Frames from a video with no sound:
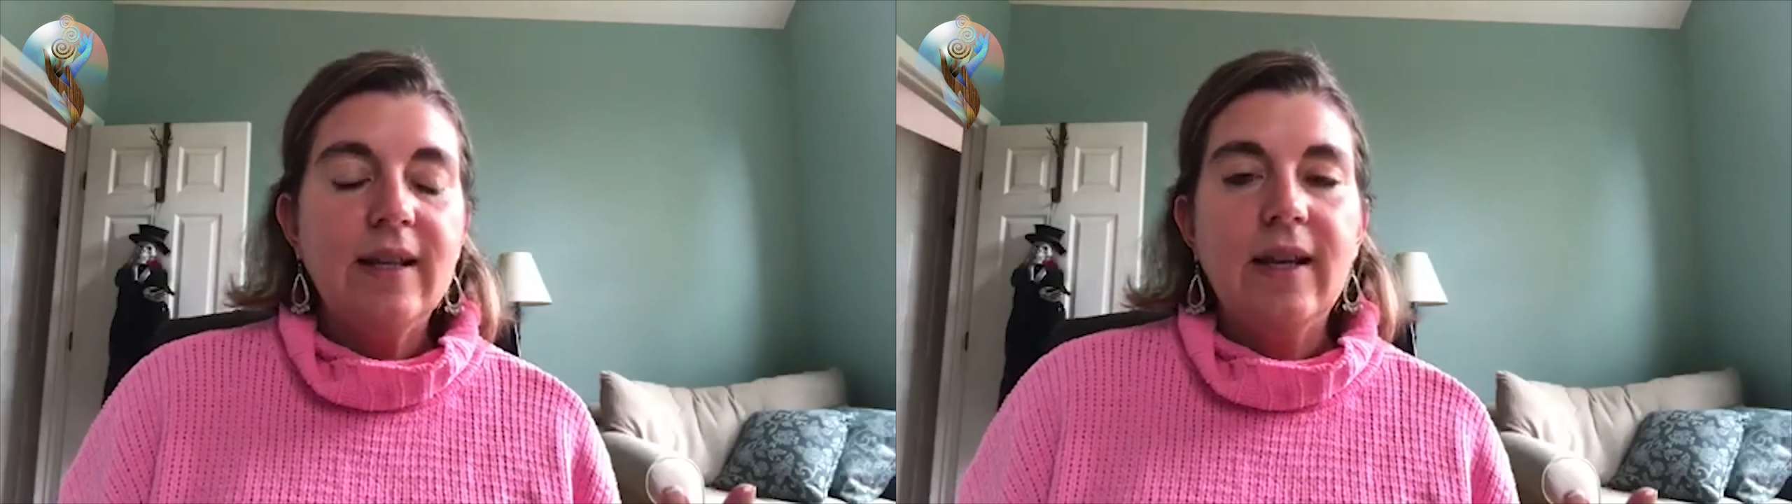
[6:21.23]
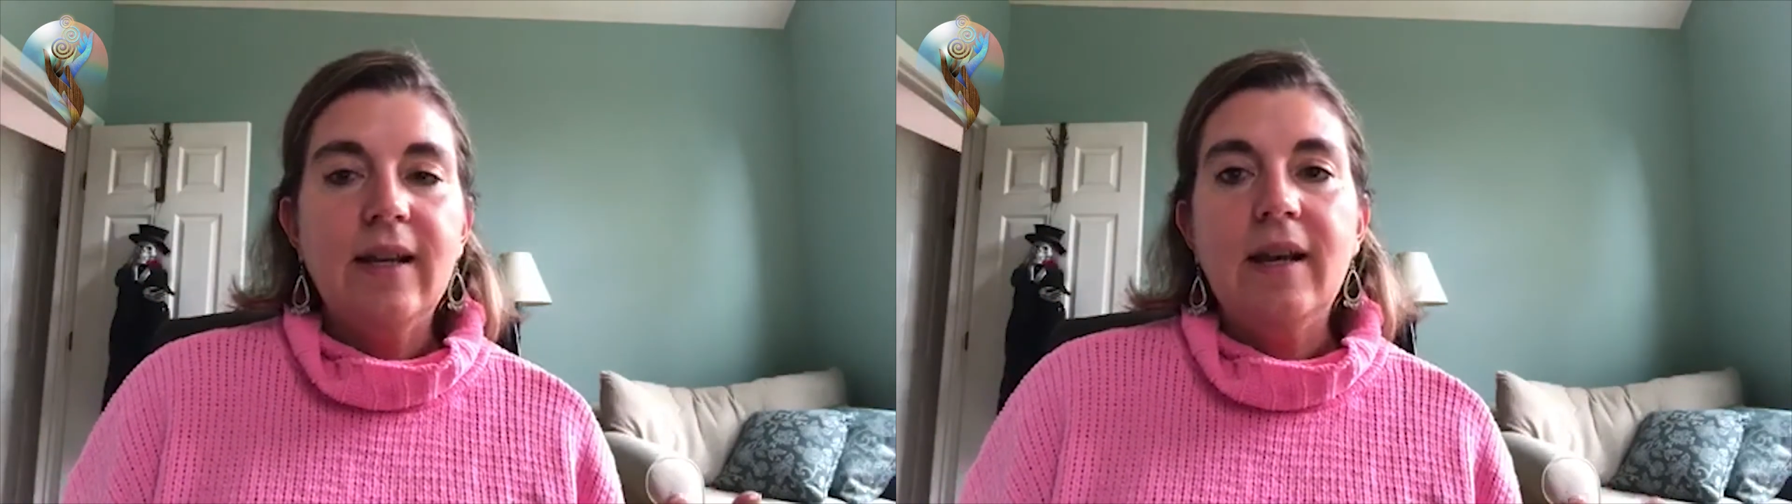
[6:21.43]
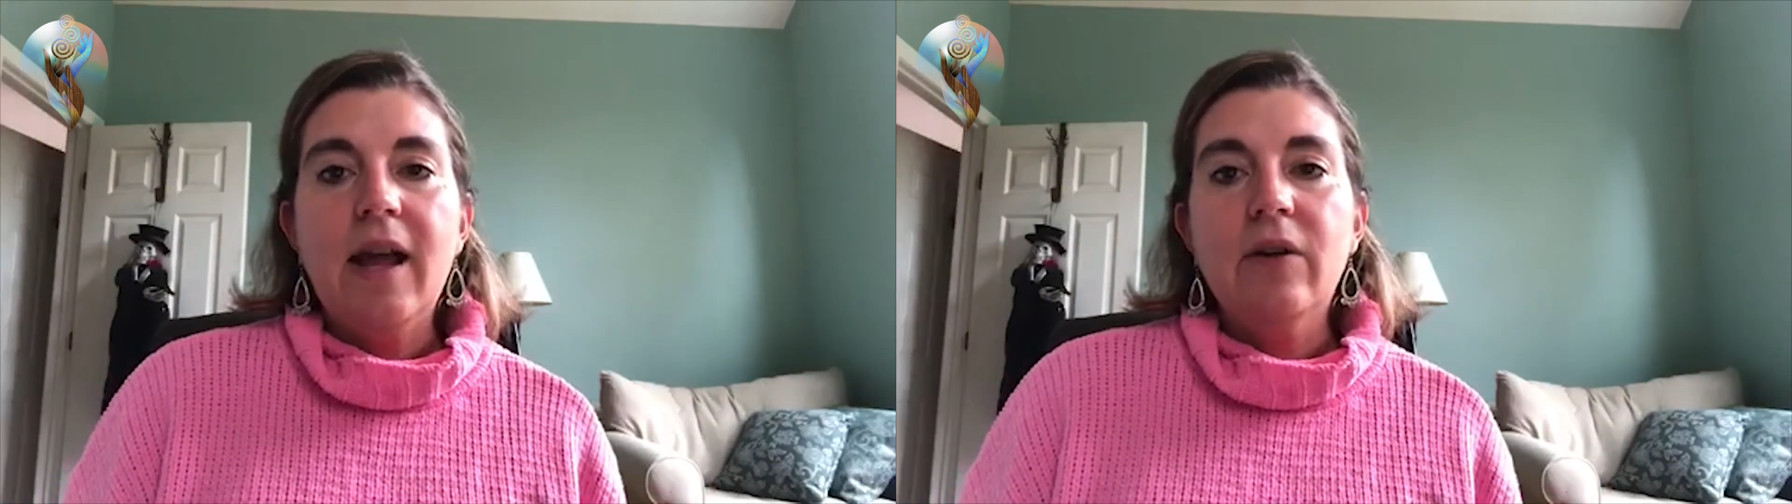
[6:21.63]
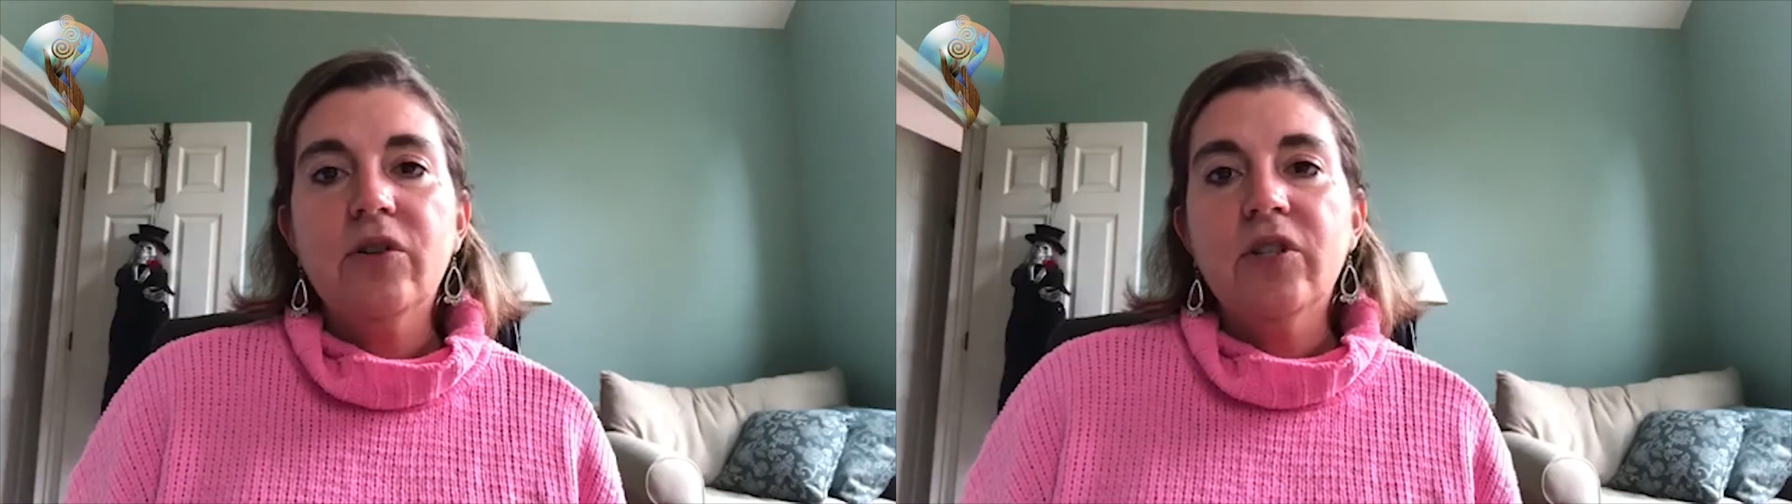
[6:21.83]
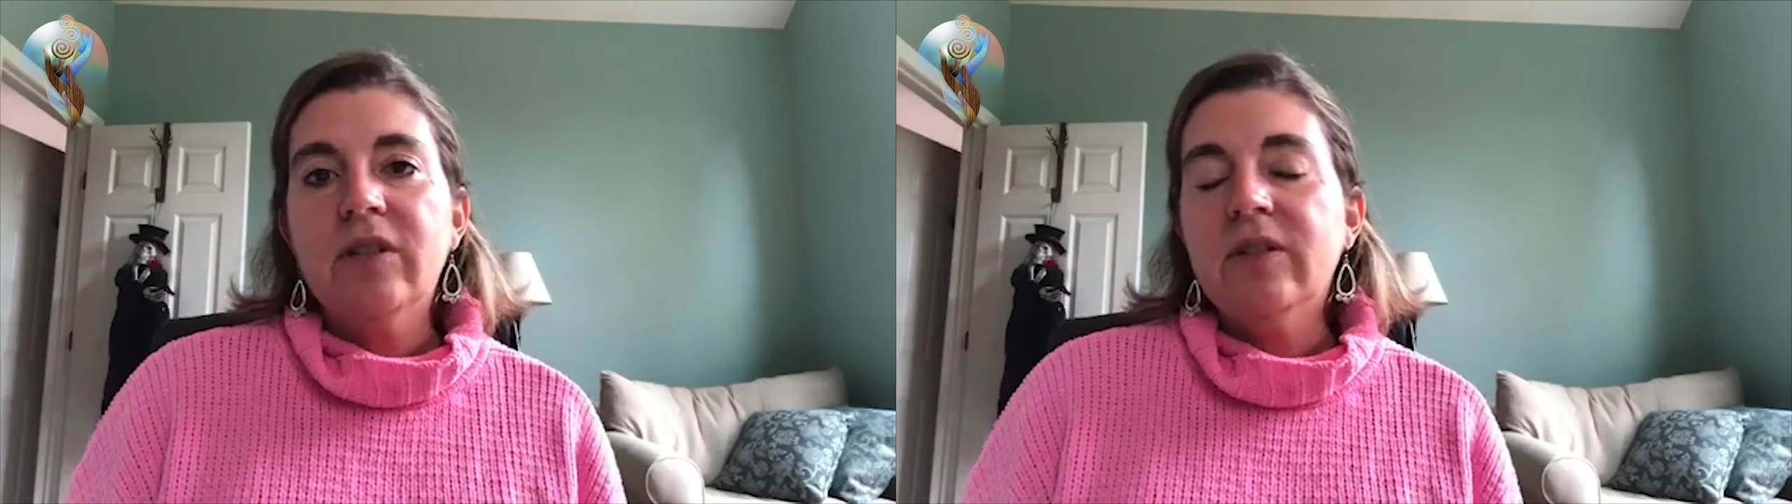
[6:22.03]
and now
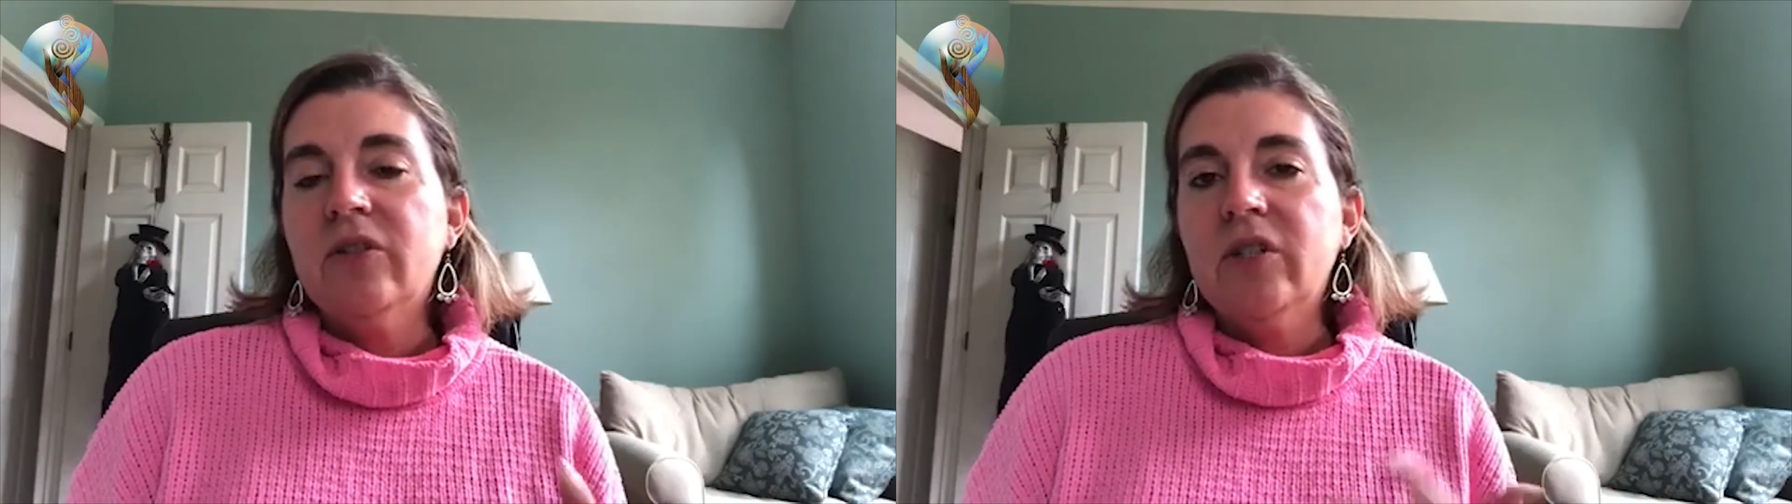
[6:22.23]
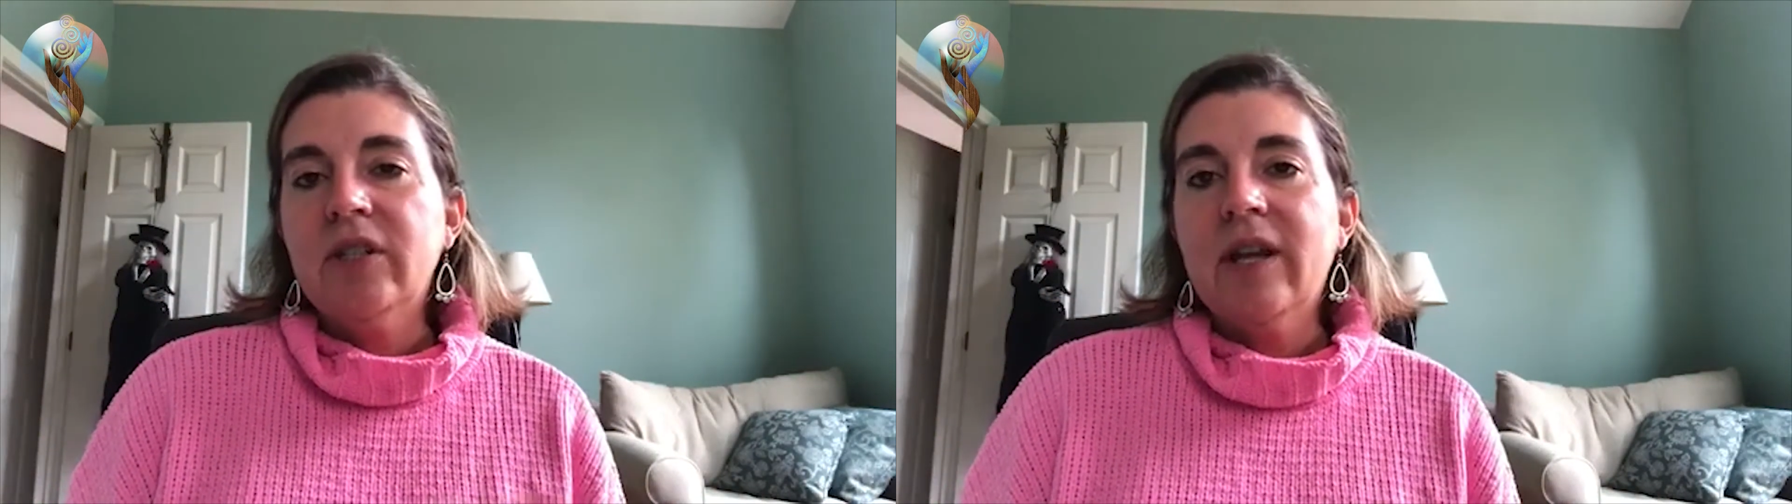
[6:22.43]
she's